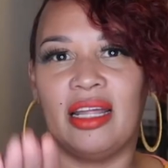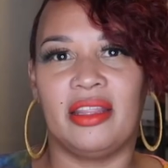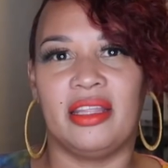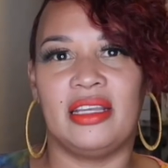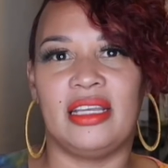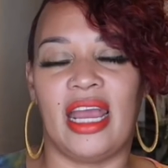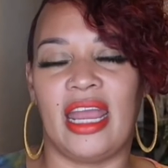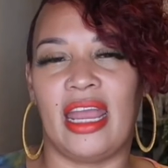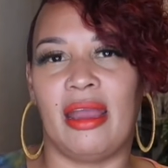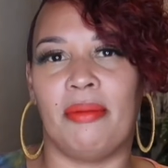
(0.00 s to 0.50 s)
other
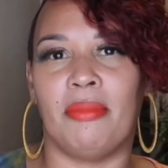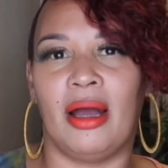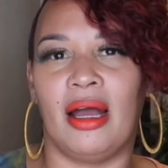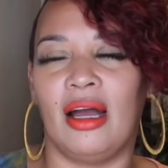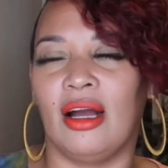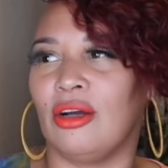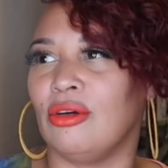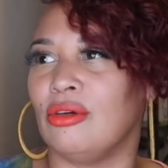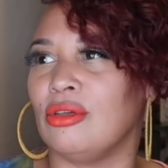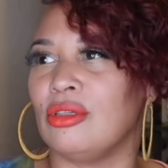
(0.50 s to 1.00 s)
day at my
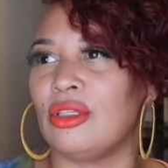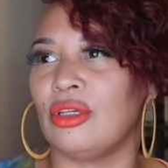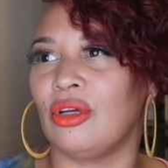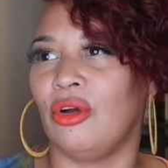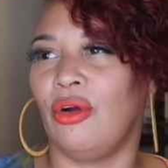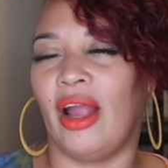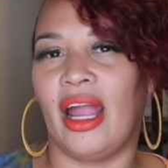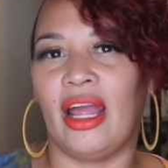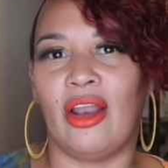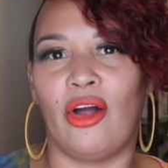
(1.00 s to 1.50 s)
uncle's
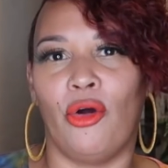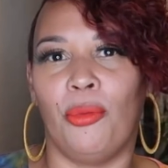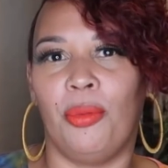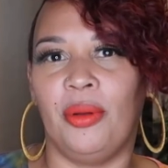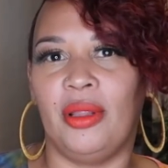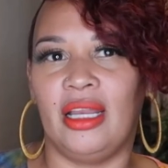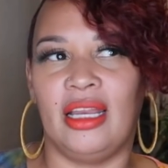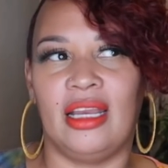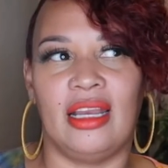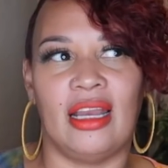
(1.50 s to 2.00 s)
grand
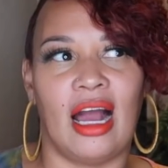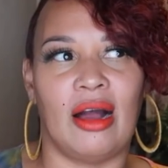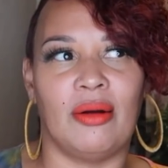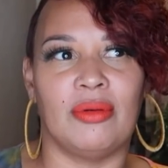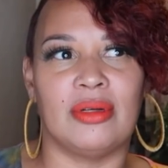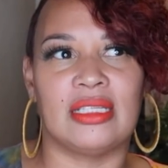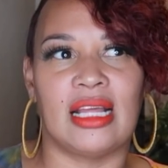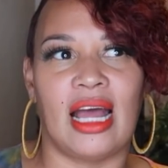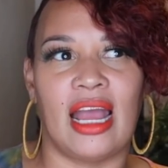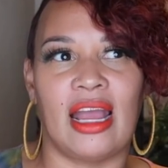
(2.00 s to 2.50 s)
opening and I
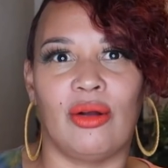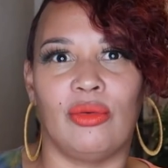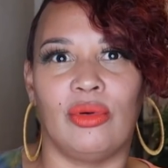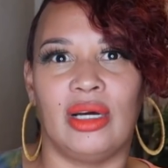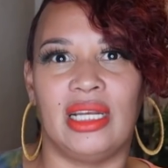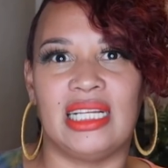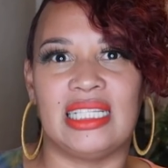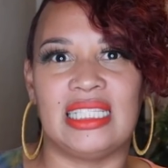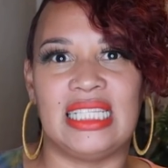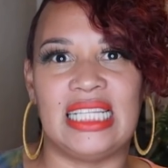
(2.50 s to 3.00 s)
was like,
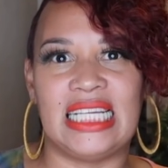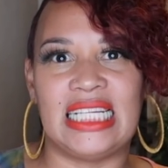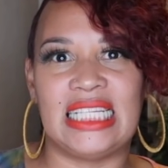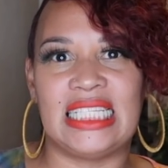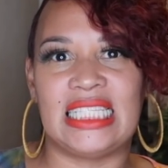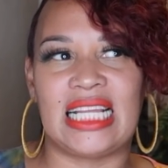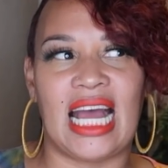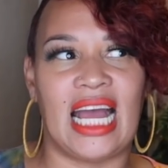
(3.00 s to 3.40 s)
what is this?